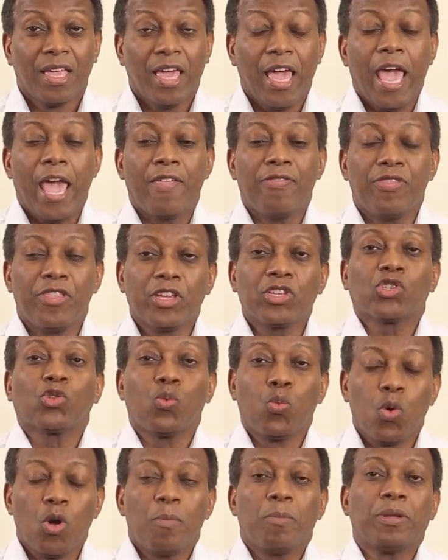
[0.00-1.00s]
And this
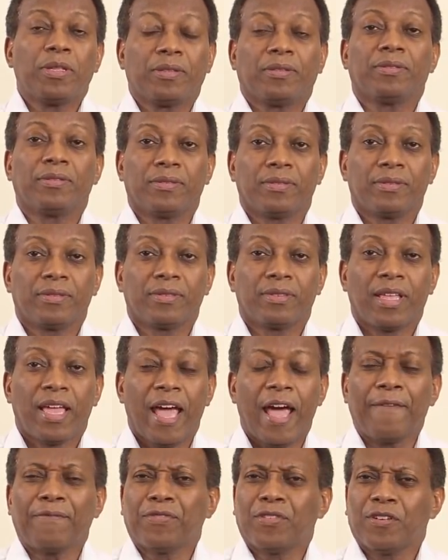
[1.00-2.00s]
woman,
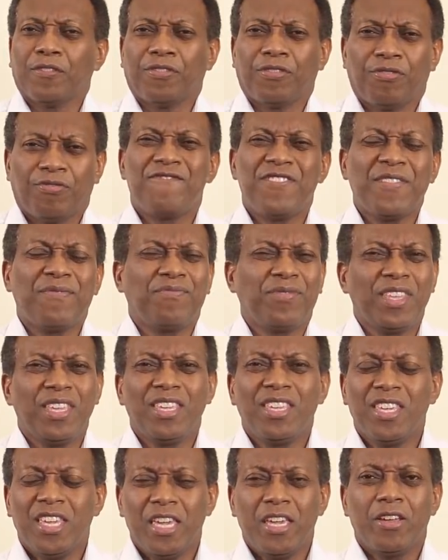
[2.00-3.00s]
after 50
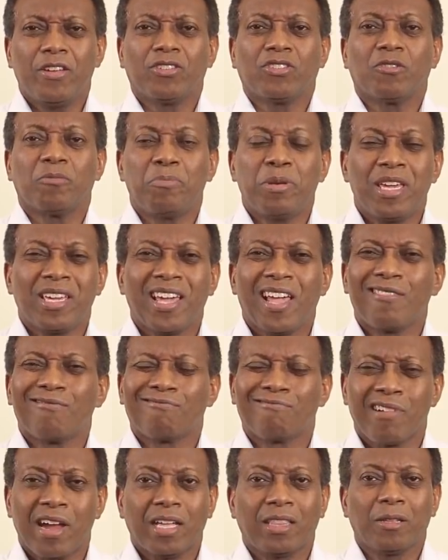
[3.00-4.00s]
years of being a
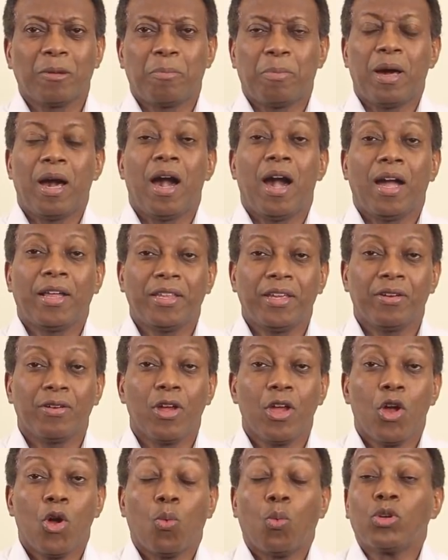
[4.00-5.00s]
regular
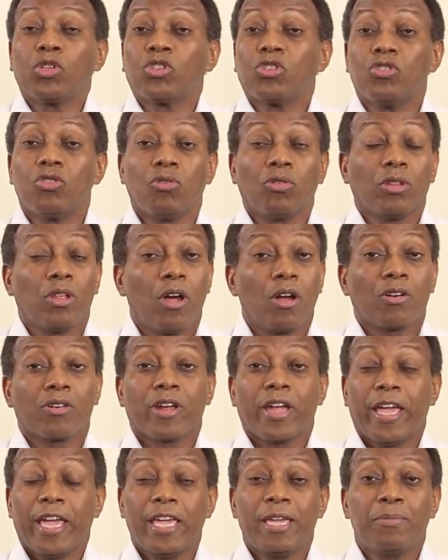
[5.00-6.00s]
pioneer, was no
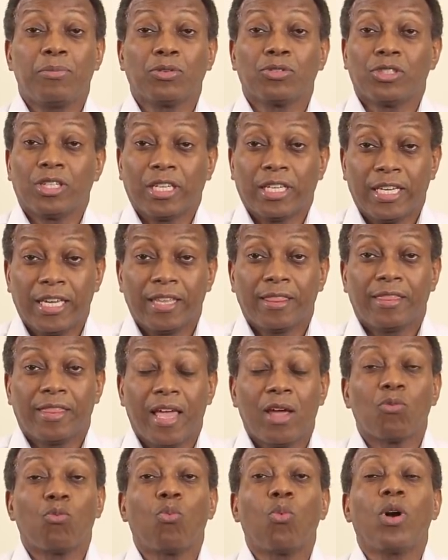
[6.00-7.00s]
longer able to get
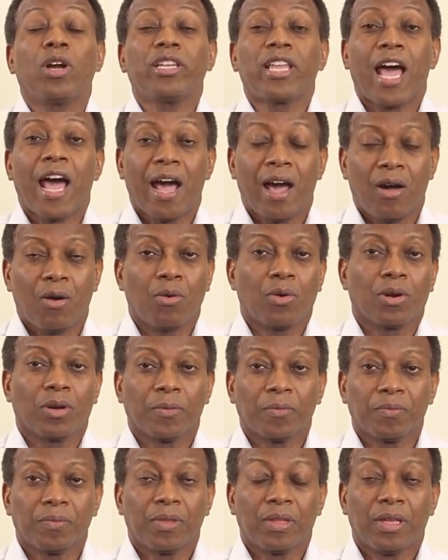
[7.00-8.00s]
that 1 hour.
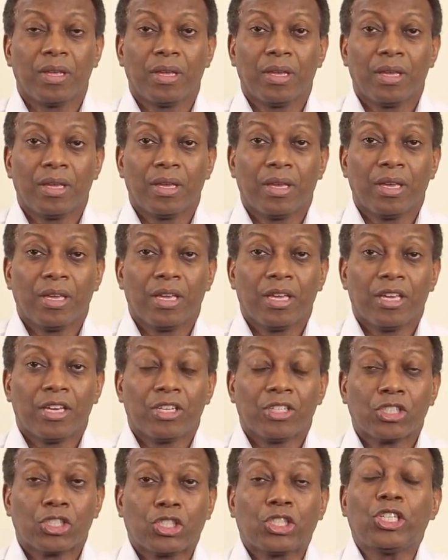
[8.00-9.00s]

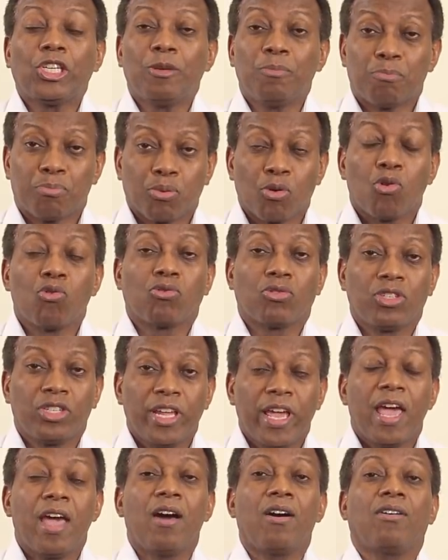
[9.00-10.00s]
She broke
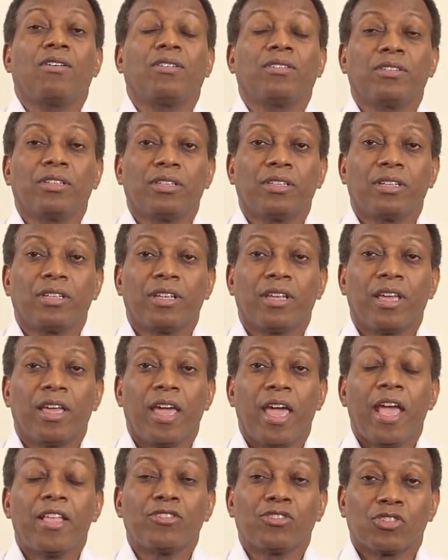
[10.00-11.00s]
down
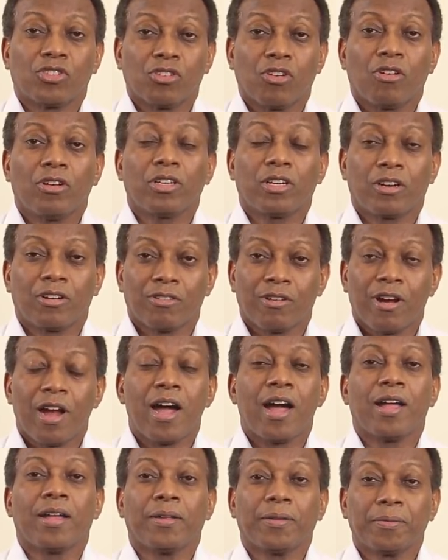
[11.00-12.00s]
and started
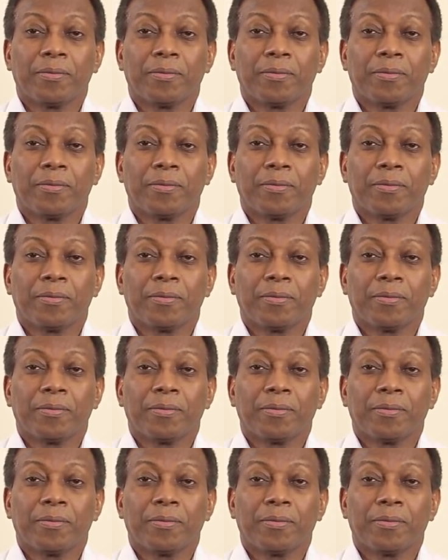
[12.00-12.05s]
crying.